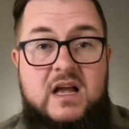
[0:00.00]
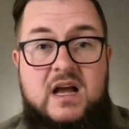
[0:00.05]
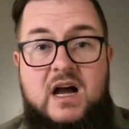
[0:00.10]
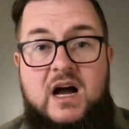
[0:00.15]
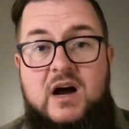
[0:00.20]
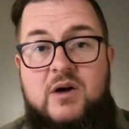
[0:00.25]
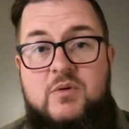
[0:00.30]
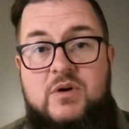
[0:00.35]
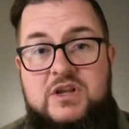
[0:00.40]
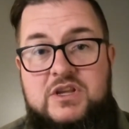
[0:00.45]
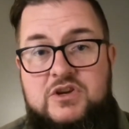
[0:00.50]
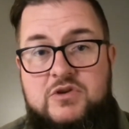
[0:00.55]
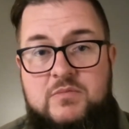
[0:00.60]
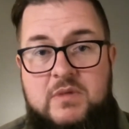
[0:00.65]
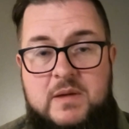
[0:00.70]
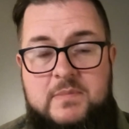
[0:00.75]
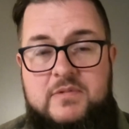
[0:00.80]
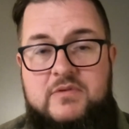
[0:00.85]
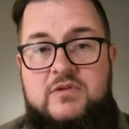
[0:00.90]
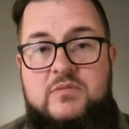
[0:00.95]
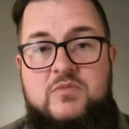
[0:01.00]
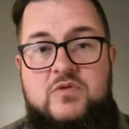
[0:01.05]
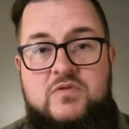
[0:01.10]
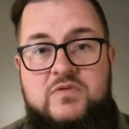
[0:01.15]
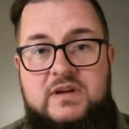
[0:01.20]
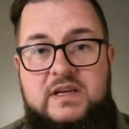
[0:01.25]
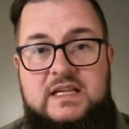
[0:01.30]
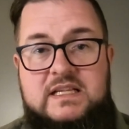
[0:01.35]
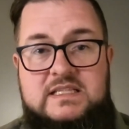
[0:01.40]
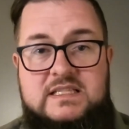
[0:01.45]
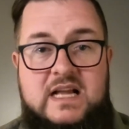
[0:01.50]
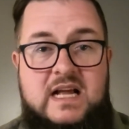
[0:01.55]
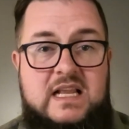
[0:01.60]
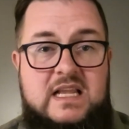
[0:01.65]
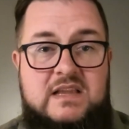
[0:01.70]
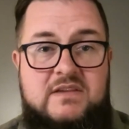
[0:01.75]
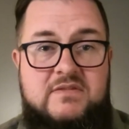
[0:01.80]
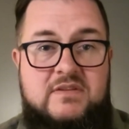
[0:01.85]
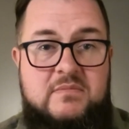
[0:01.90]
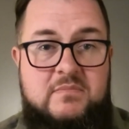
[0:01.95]
What you might be removing is
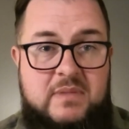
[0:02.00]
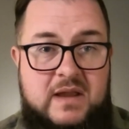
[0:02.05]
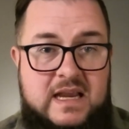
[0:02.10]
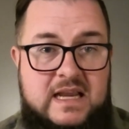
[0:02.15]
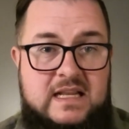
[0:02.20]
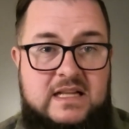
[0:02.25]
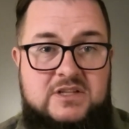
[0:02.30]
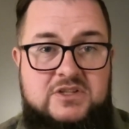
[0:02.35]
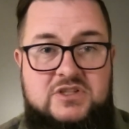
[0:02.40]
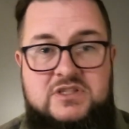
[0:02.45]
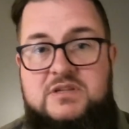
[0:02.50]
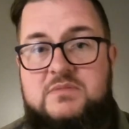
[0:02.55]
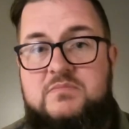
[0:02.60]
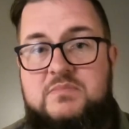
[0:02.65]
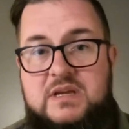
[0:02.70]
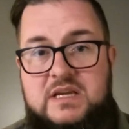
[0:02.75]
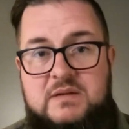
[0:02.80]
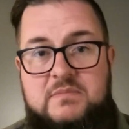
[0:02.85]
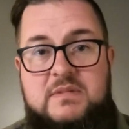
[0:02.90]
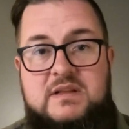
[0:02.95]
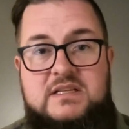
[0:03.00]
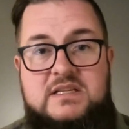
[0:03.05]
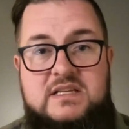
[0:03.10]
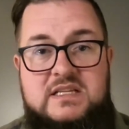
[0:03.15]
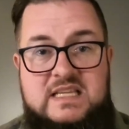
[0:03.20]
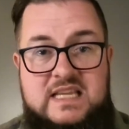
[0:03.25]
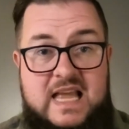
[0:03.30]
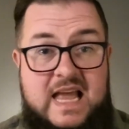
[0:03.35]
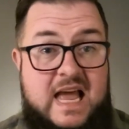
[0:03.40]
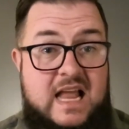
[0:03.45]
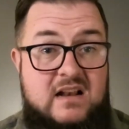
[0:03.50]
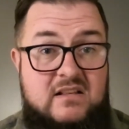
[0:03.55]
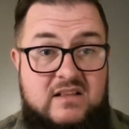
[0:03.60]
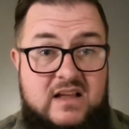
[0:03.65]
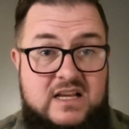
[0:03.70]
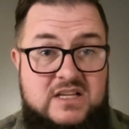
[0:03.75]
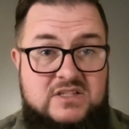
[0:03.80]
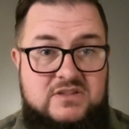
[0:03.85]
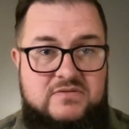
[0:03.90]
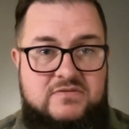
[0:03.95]
not even paint, it's just a pigmented
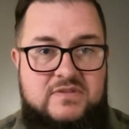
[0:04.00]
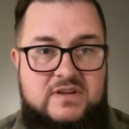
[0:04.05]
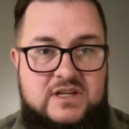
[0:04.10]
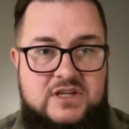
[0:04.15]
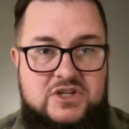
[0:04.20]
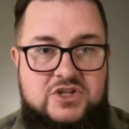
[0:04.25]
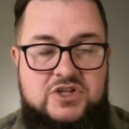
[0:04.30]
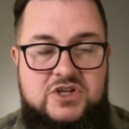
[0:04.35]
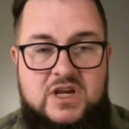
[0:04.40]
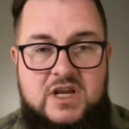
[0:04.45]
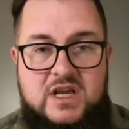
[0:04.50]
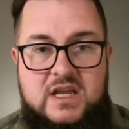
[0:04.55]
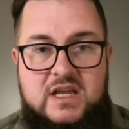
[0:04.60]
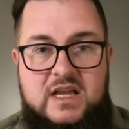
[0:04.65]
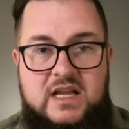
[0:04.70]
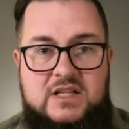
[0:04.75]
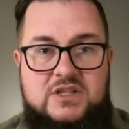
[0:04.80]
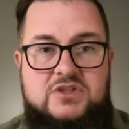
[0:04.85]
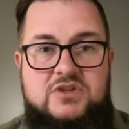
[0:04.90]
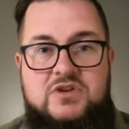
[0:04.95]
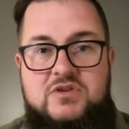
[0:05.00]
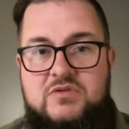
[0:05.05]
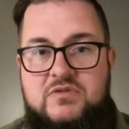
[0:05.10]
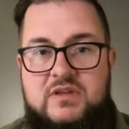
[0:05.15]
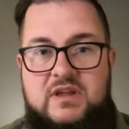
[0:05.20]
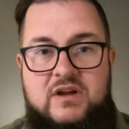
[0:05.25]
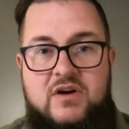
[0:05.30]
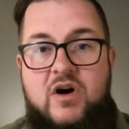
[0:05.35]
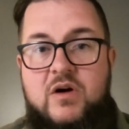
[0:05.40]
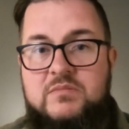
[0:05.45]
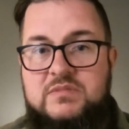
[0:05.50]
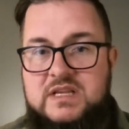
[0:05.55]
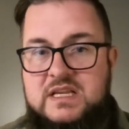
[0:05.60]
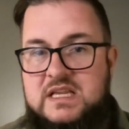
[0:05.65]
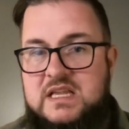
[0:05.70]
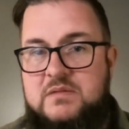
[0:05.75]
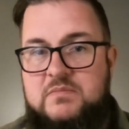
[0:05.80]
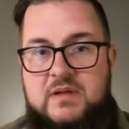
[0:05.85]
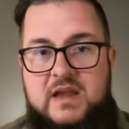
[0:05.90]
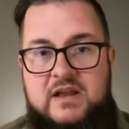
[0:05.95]
catalyzed finish. And so you think, oh, I'm taking